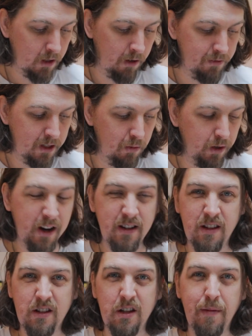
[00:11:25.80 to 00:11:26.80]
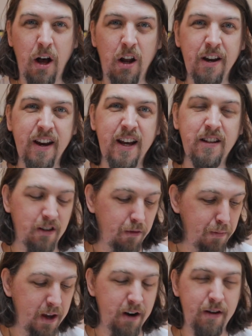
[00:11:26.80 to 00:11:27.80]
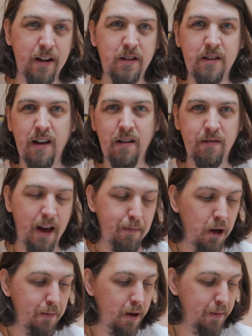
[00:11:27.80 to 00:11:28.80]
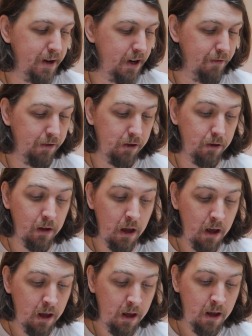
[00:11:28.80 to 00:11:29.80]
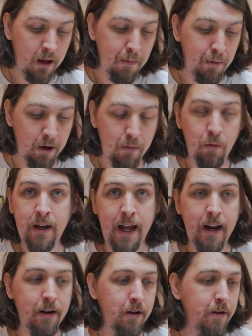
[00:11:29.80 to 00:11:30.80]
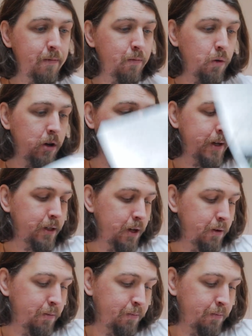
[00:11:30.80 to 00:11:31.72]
Obviously, we're going to the summer holidays sort of period, so that might be a bit difficult. But we'll get it done. We always do.